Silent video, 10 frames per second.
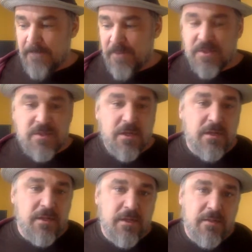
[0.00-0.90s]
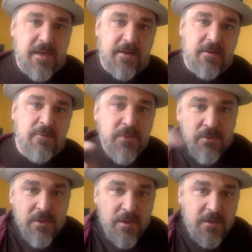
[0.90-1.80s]
suddenly that
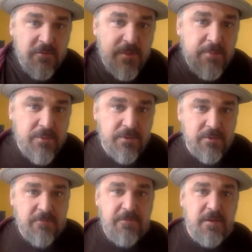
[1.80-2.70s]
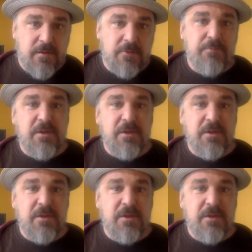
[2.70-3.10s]
community of people in your field